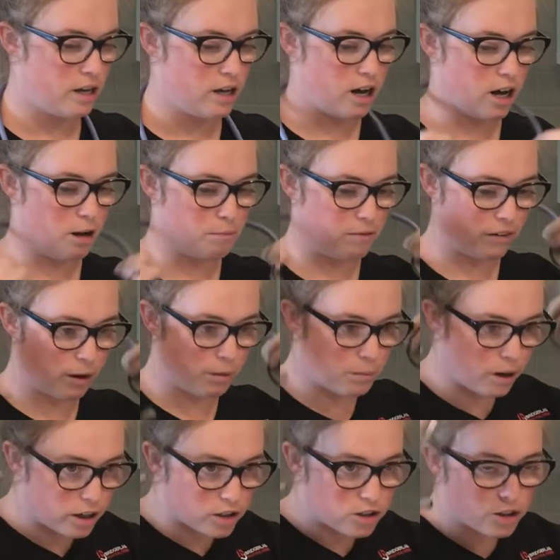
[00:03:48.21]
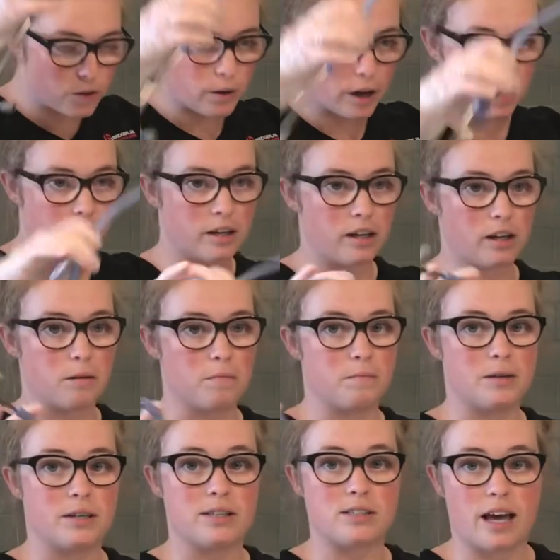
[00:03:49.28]
If I wanted to, I can
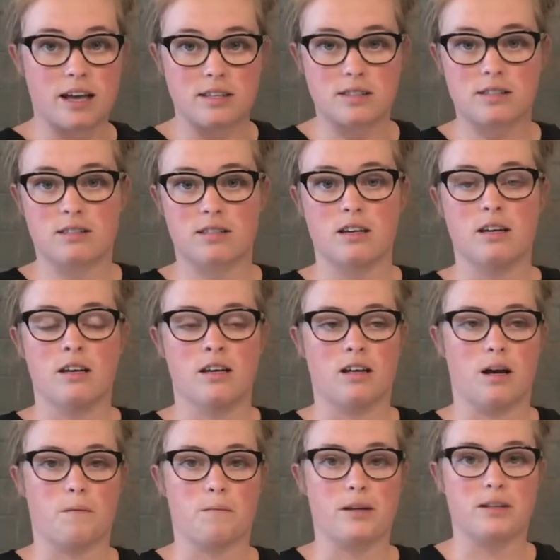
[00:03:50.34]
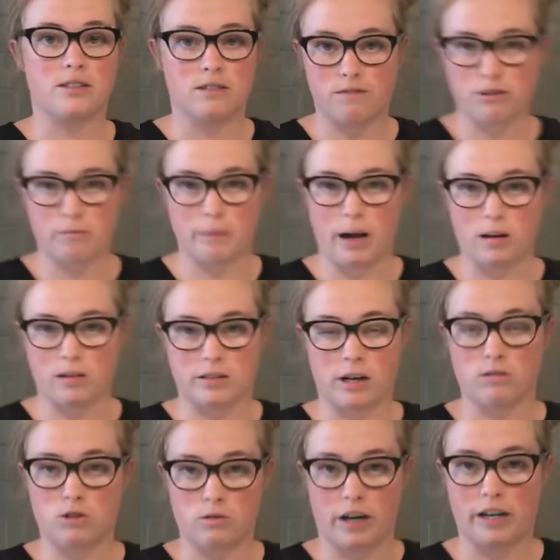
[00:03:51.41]
assess, listen for bowel
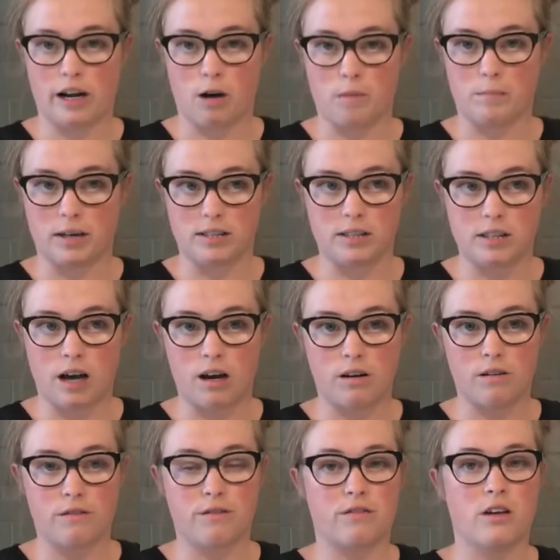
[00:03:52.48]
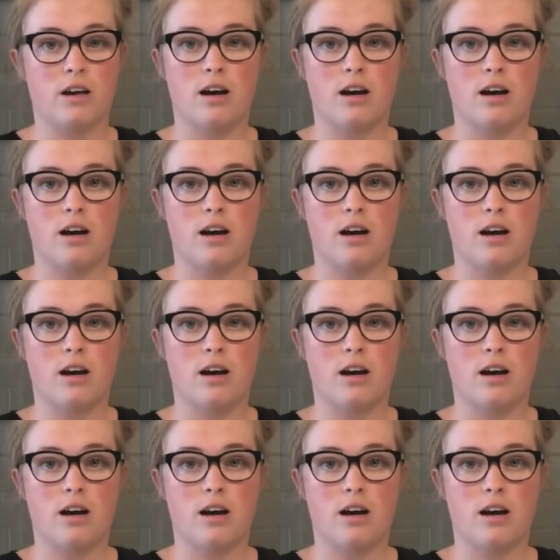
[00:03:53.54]
sounds right now myself.